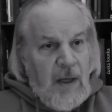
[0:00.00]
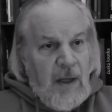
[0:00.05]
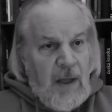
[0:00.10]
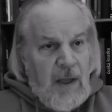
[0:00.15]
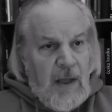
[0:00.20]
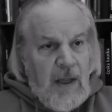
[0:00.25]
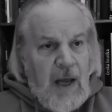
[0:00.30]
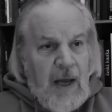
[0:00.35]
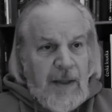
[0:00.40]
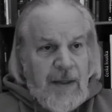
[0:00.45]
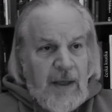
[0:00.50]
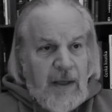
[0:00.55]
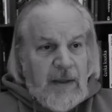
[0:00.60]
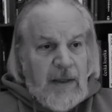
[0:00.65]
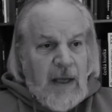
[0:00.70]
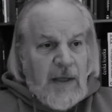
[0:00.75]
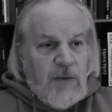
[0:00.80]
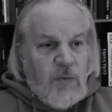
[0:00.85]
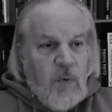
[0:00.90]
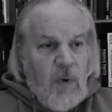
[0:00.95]
And I think
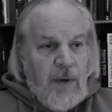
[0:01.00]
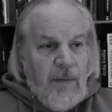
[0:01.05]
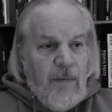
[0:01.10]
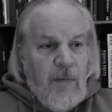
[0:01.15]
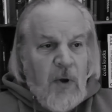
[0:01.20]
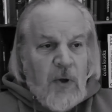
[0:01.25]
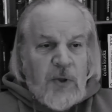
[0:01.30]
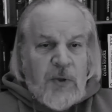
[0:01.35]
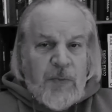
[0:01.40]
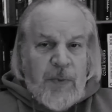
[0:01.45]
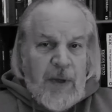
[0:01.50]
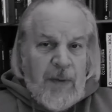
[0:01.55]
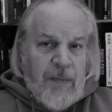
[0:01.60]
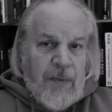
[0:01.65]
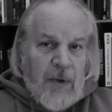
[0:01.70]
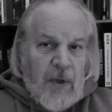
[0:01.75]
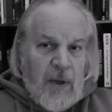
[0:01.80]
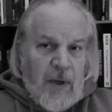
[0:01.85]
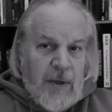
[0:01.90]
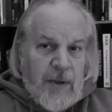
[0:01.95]
that's what most
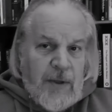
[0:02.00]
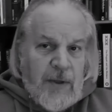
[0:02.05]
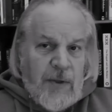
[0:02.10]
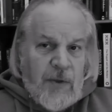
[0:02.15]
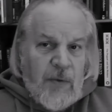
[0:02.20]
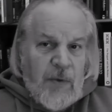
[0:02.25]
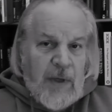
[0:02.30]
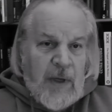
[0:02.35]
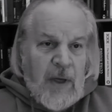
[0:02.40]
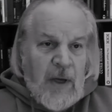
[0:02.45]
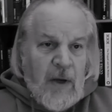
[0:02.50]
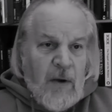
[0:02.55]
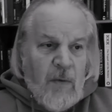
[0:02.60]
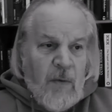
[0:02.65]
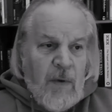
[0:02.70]
people are doing here.